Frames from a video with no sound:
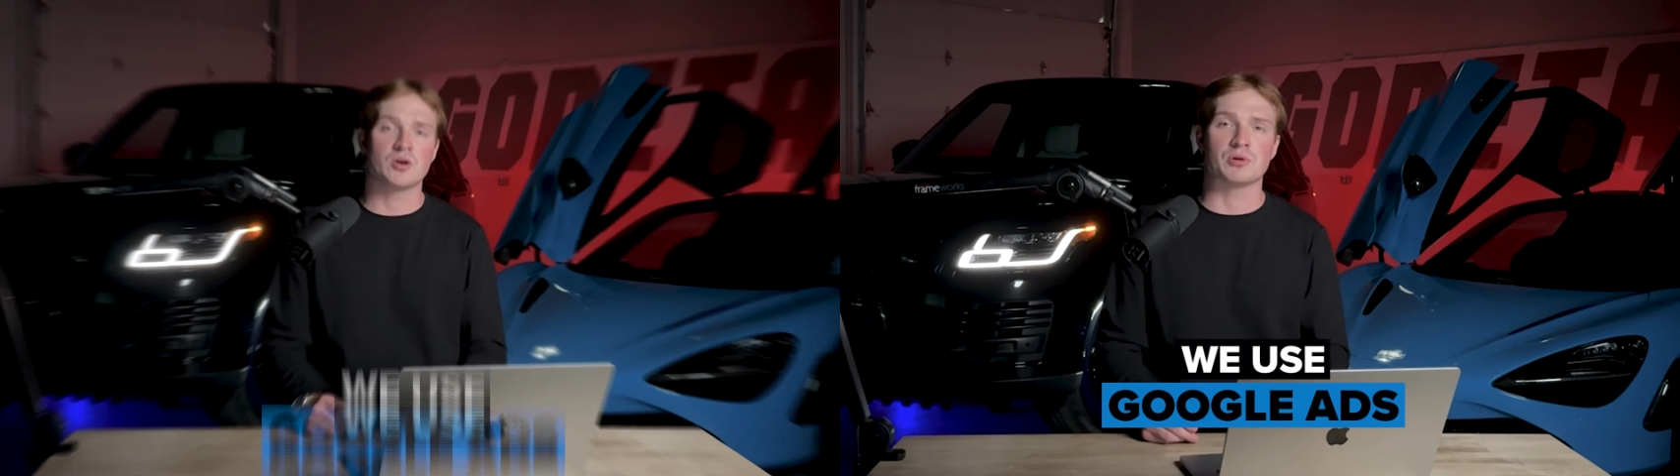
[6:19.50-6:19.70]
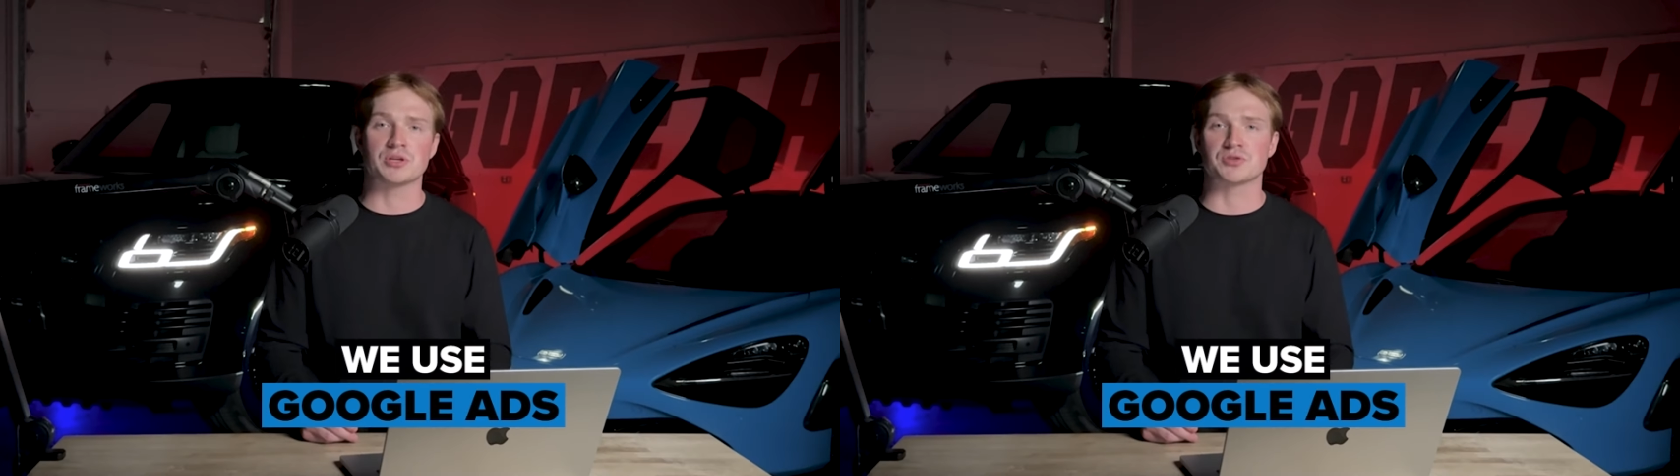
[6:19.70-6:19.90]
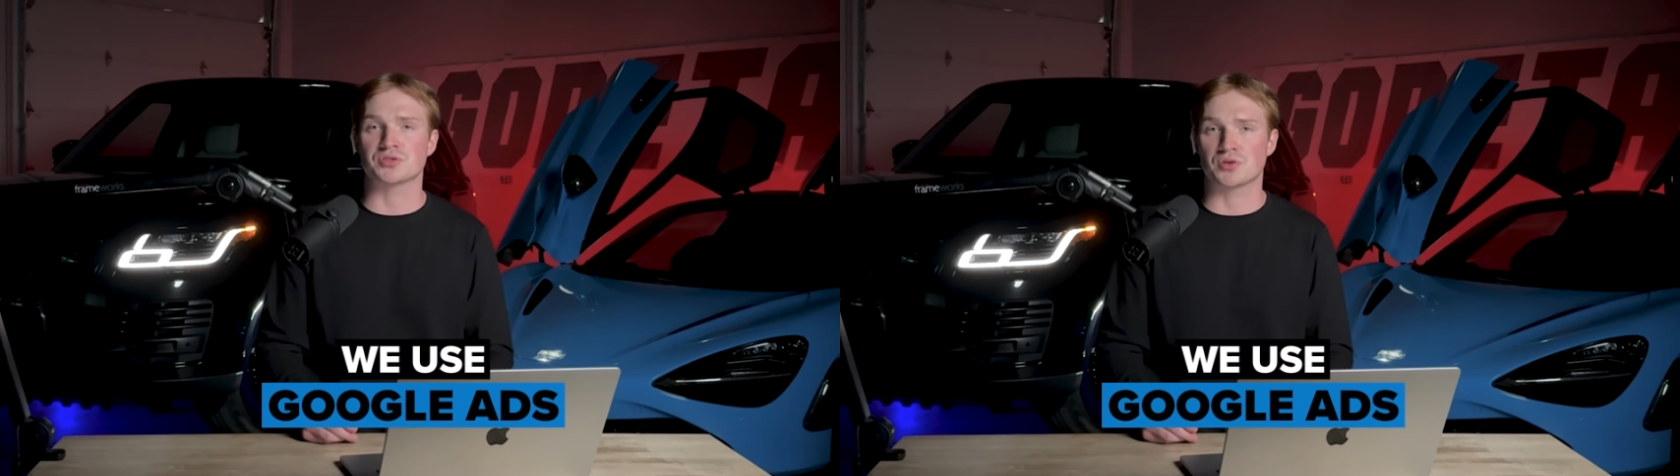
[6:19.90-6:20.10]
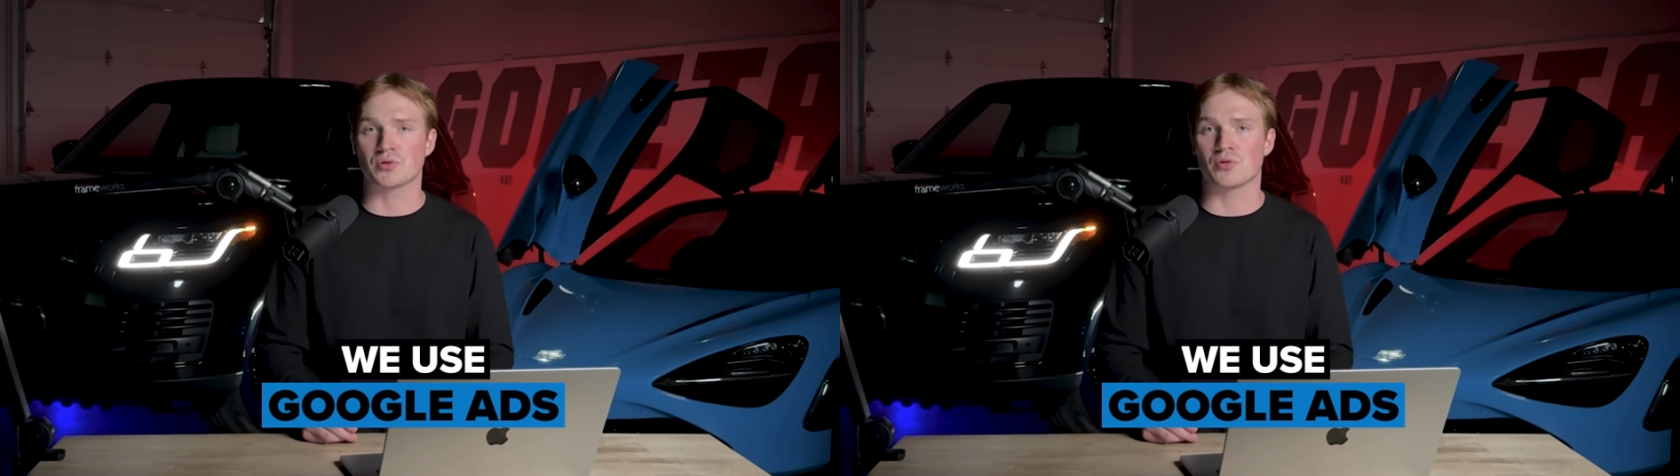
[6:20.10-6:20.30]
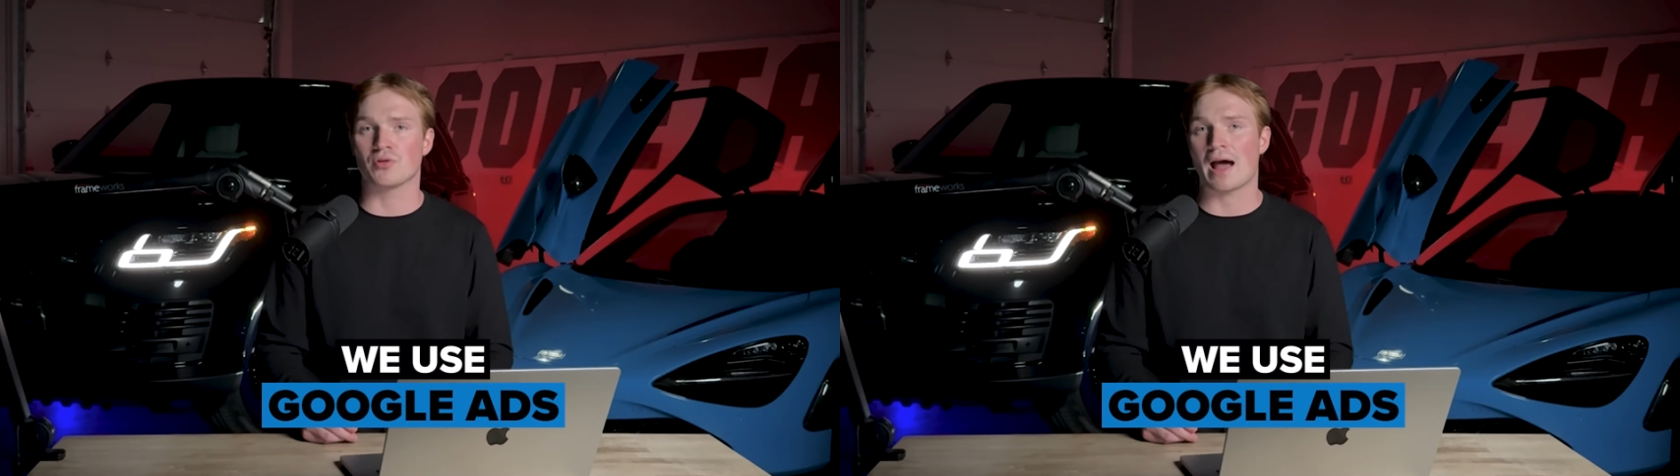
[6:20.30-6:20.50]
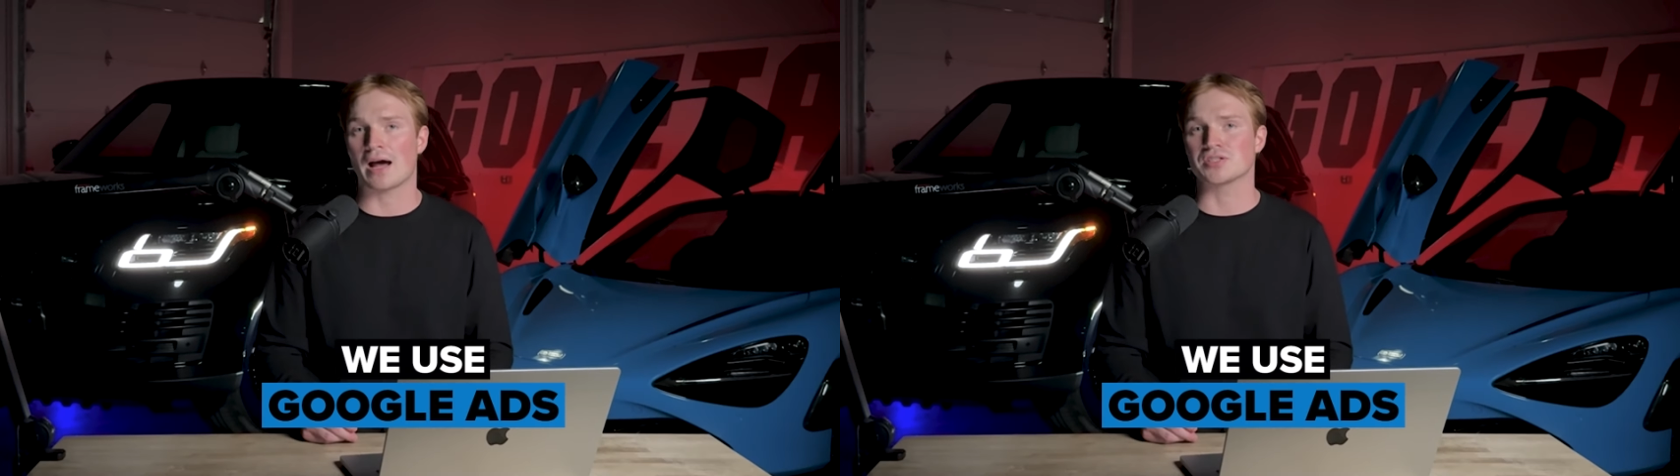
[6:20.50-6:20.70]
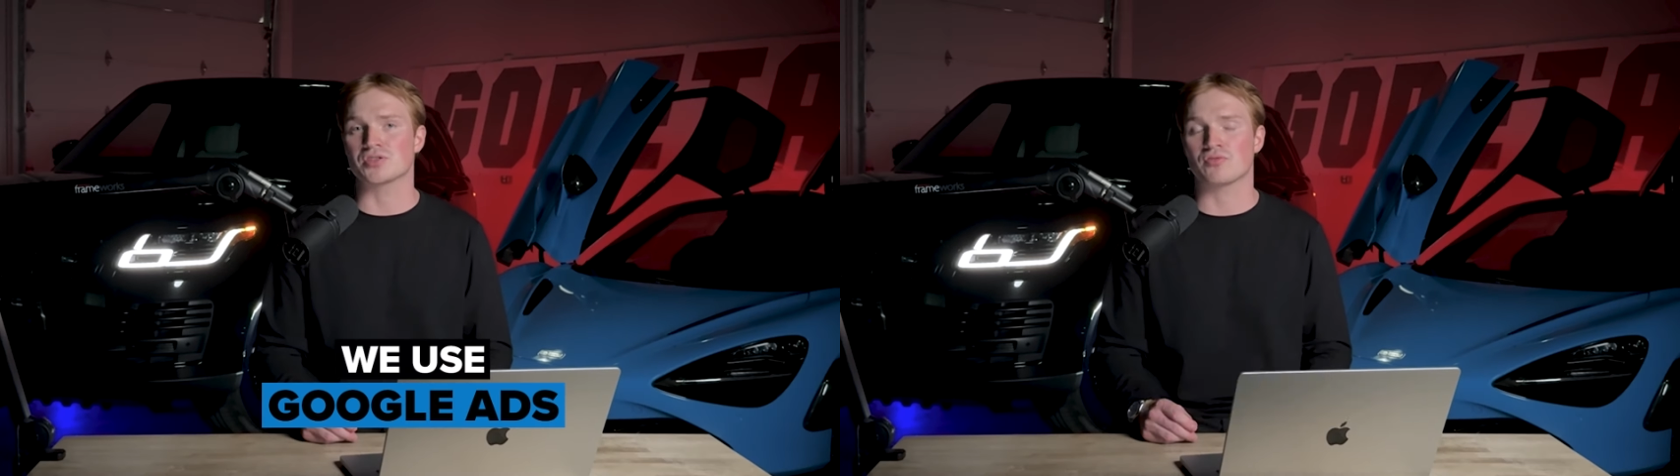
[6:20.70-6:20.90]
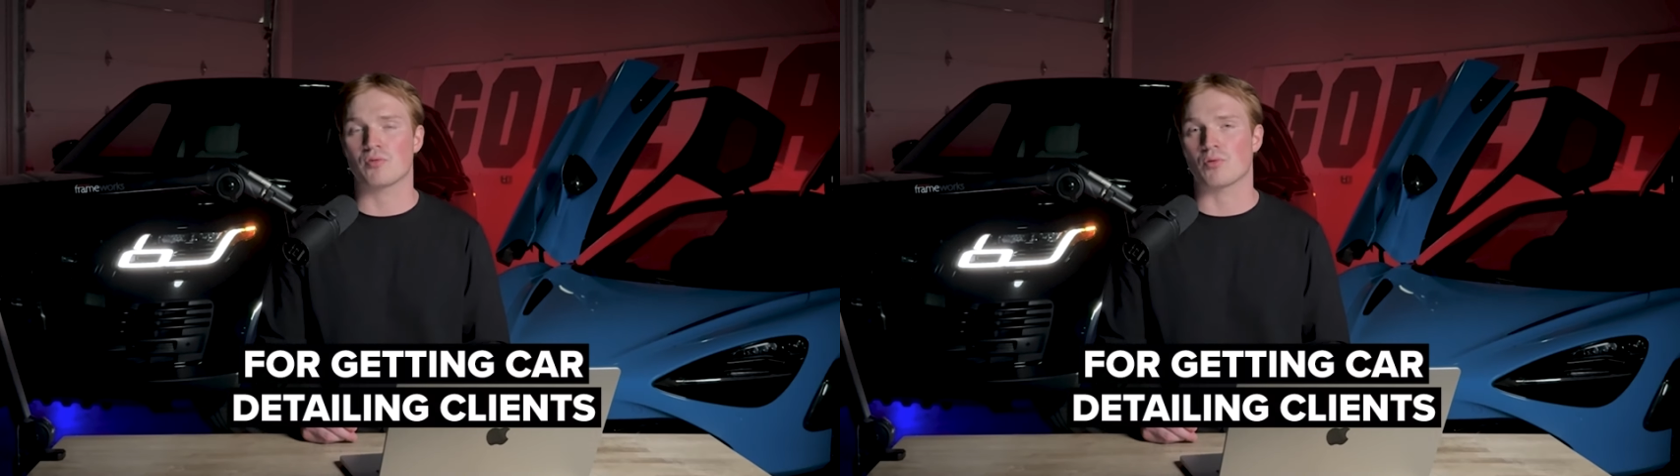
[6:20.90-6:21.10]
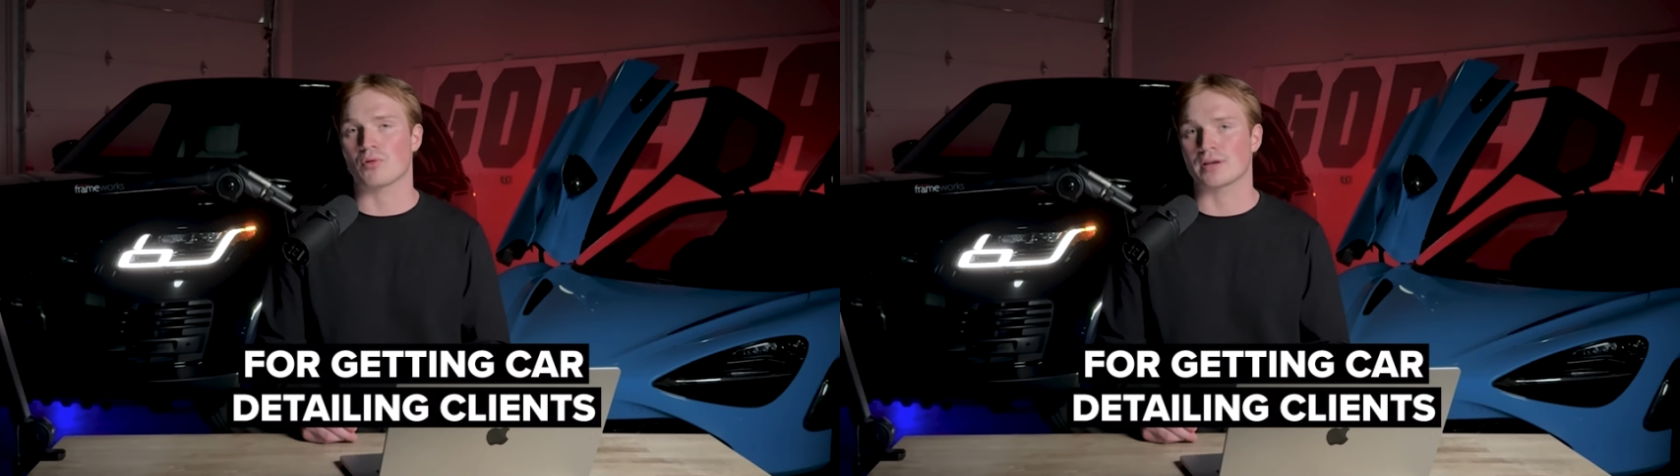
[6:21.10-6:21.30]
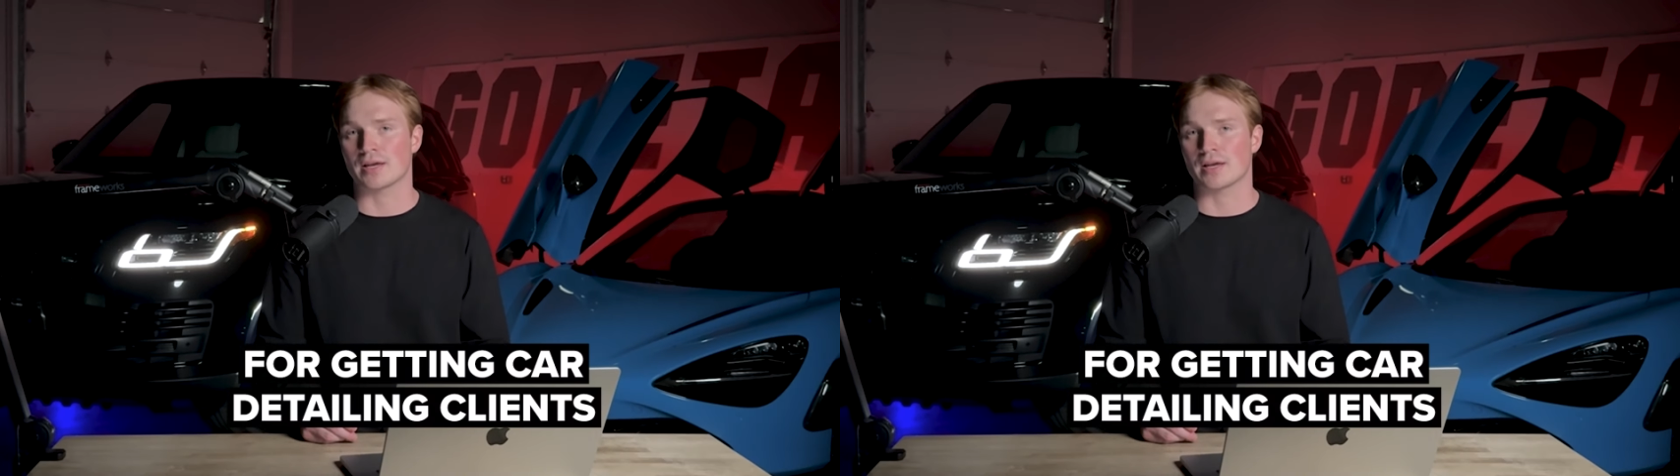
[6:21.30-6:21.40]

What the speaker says: We use Google ads for